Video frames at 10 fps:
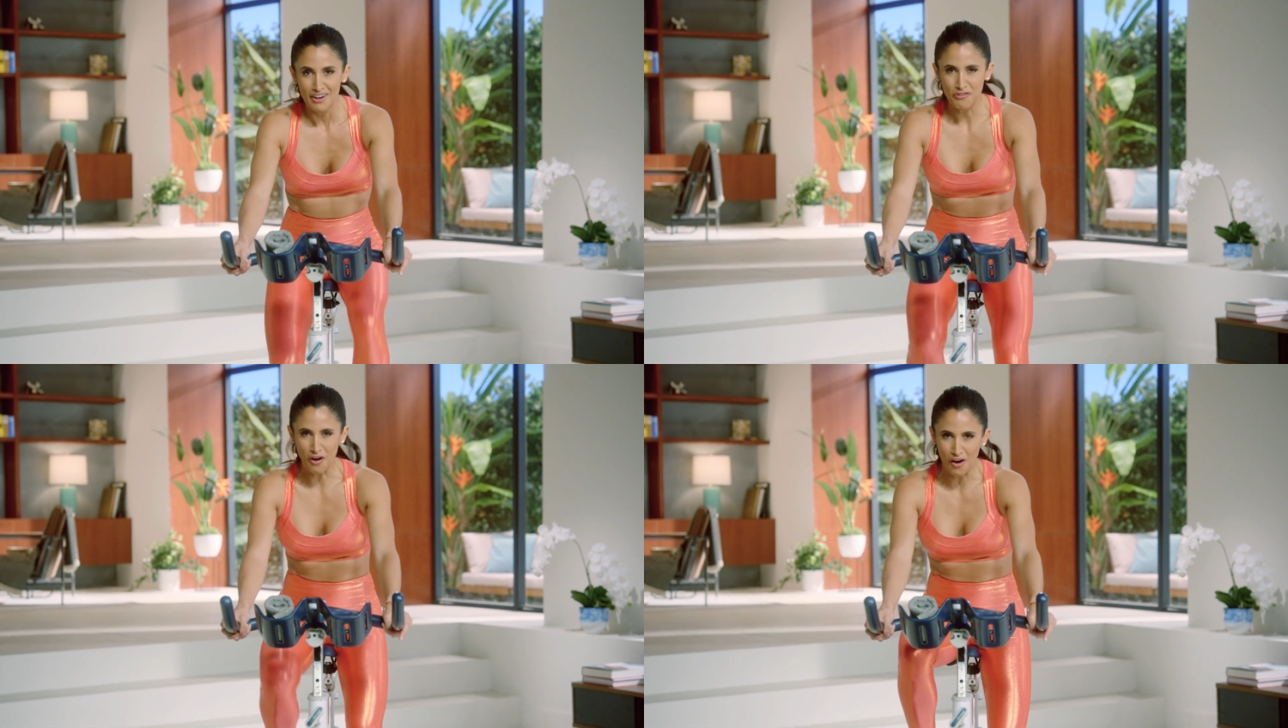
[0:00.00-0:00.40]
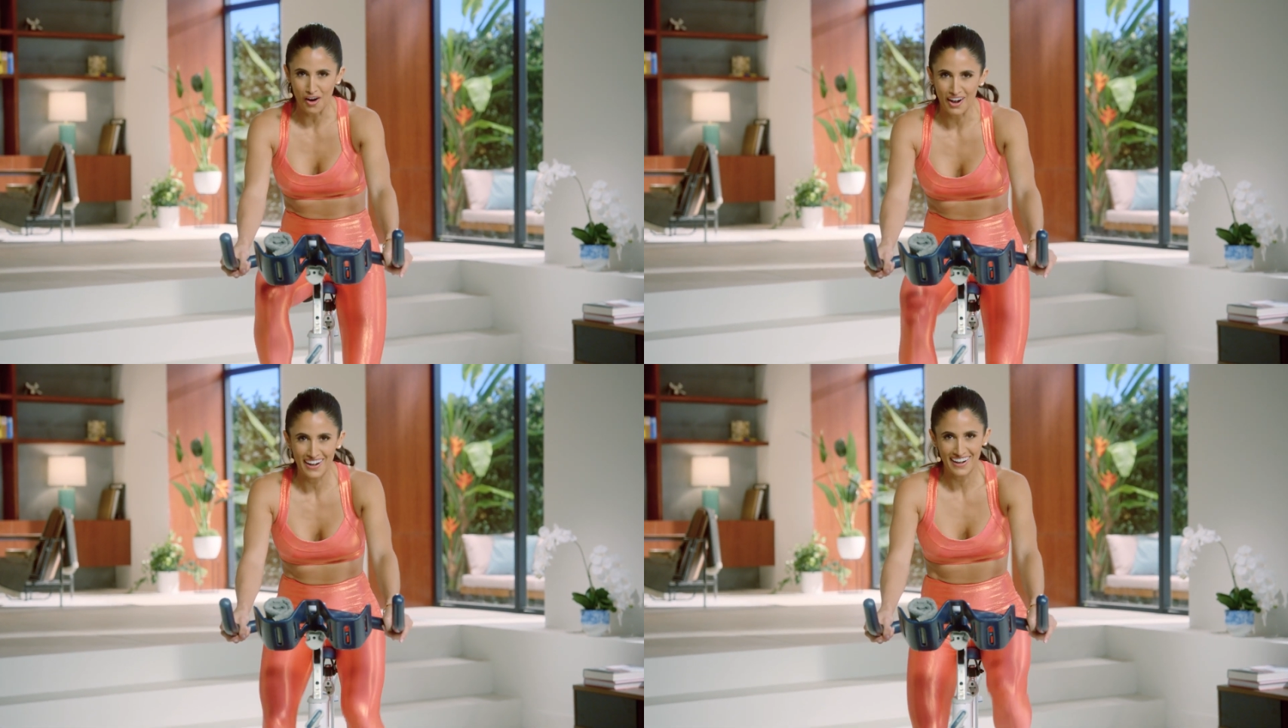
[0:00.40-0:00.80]

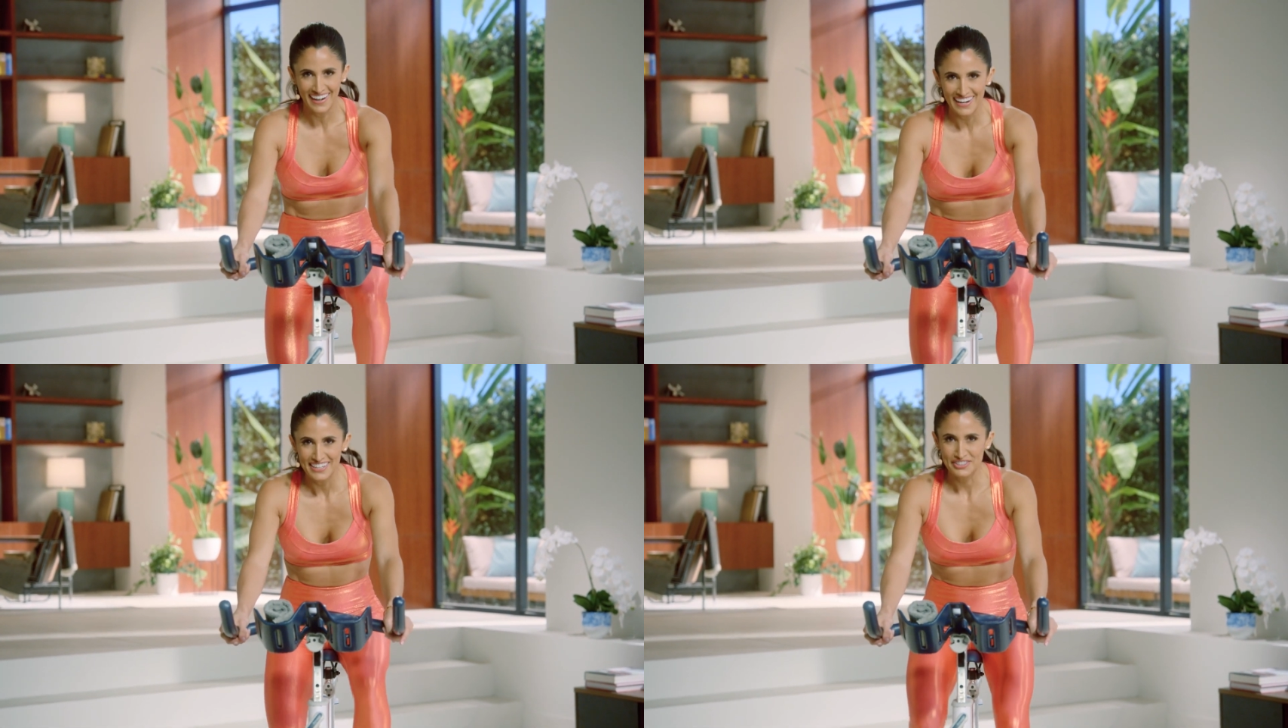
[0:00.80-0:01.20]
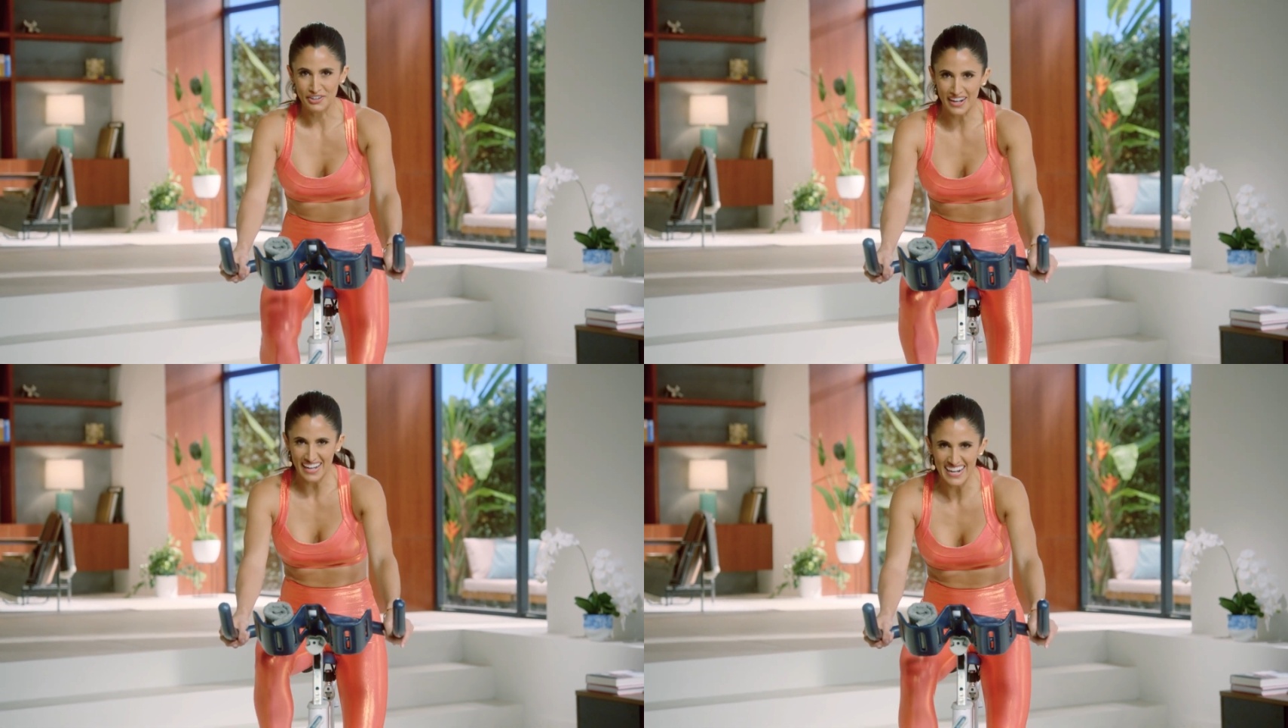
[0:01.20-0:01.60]
4,
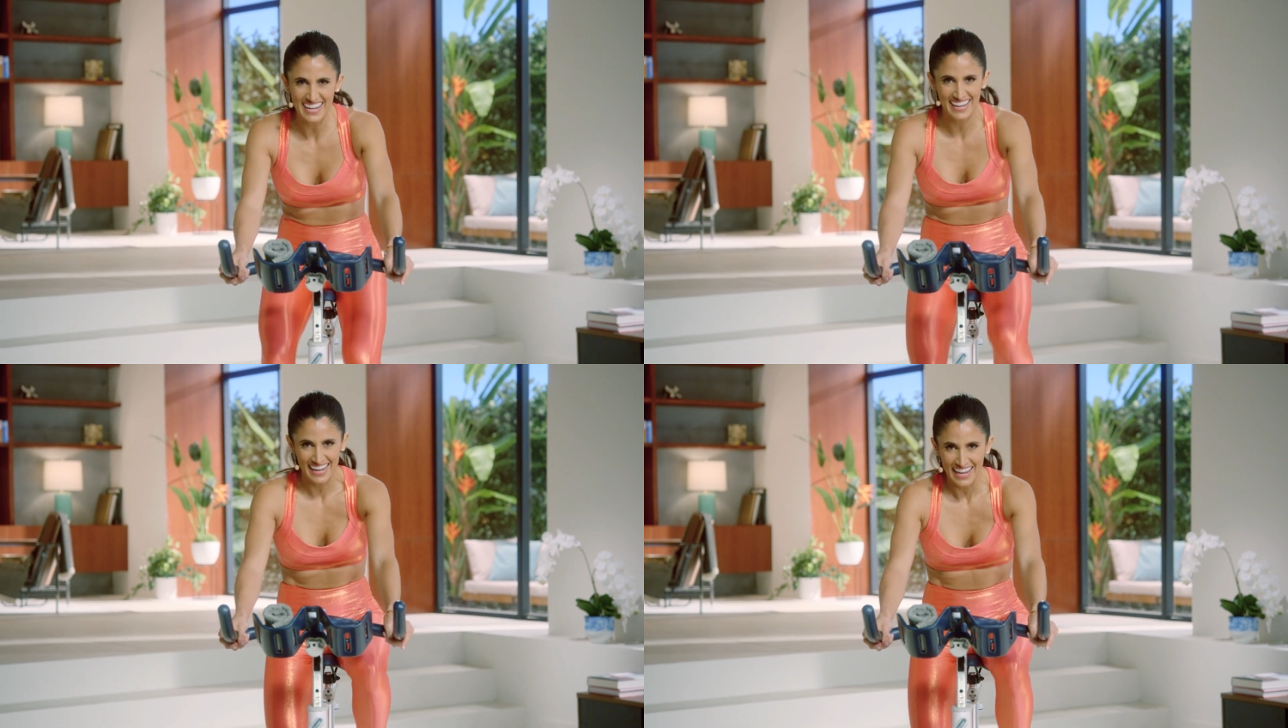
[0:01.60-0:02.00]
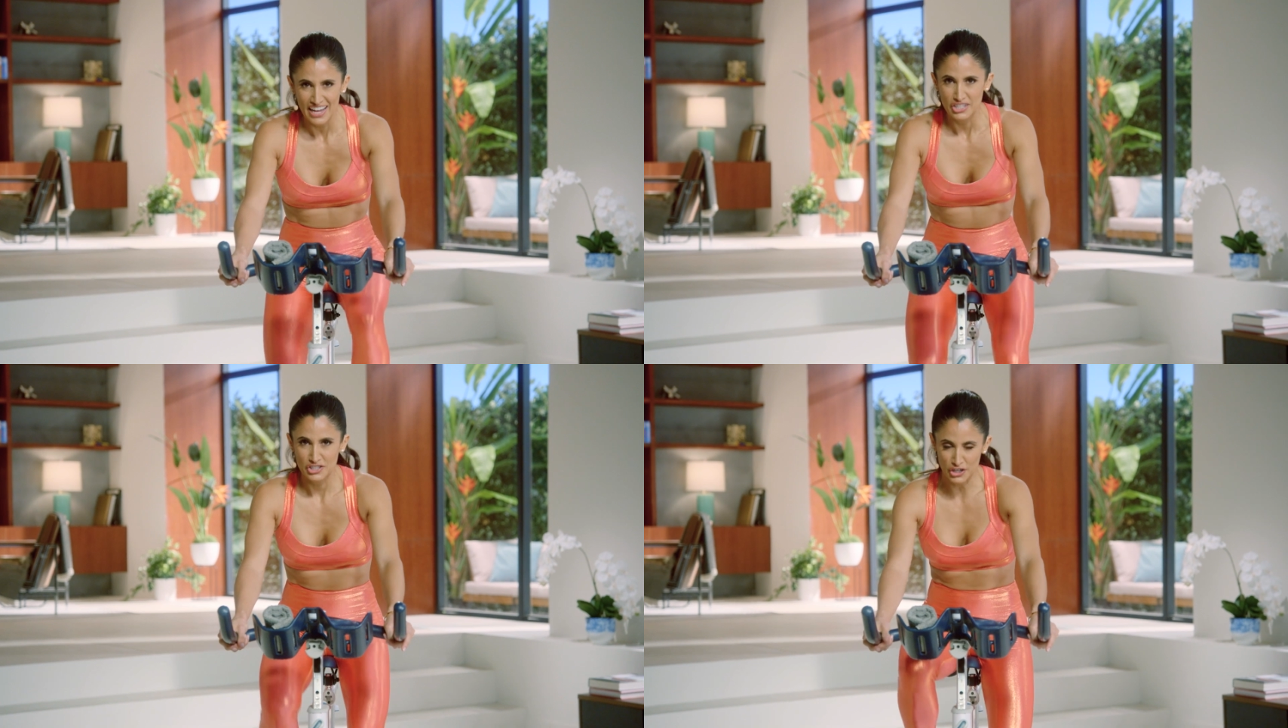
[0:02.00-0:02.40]
3,
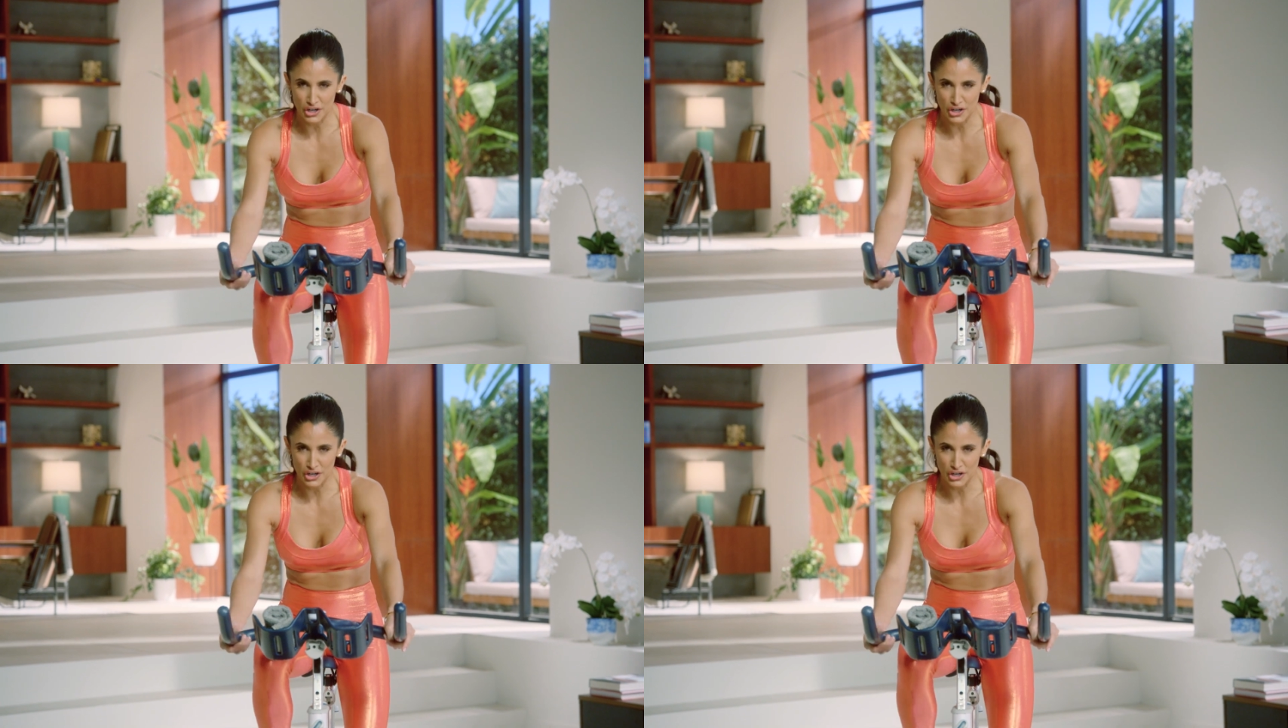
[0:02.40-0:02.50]
2.